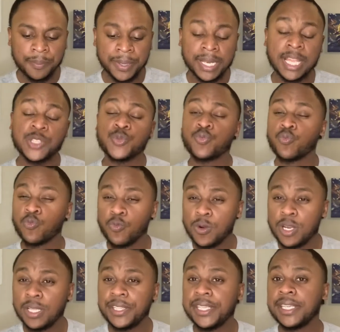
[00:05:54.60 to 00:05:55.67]
It has
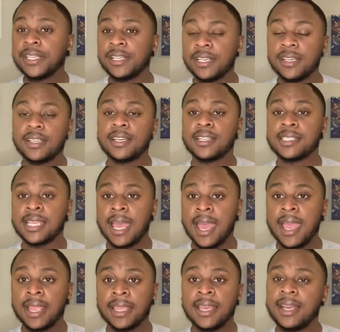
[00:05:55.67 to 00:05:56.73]
really good
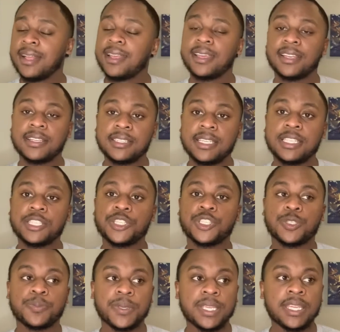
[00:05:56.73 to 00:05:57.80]
attack and a decent
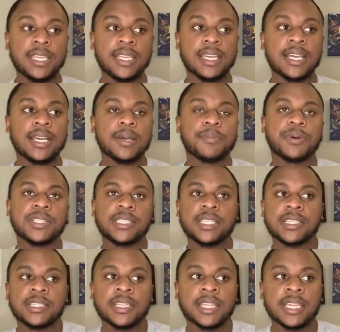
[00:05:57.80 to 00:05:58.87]
speed, but
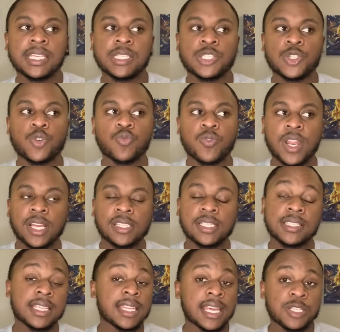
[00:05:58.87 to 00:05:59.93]
since it is so
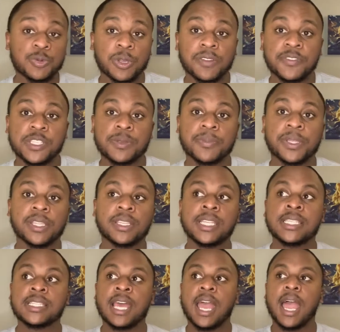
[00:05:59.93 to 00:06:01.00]
reckless and that's one of its
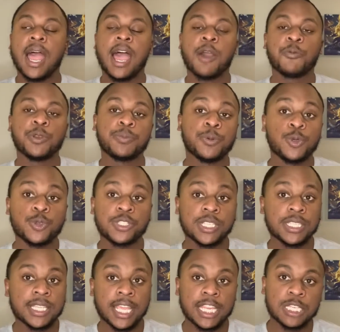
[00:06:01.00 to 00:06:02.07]
abilities, I would boost
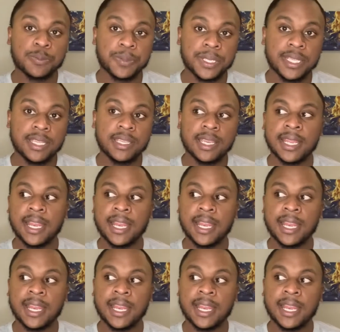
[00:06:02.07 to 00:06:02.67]
its HP and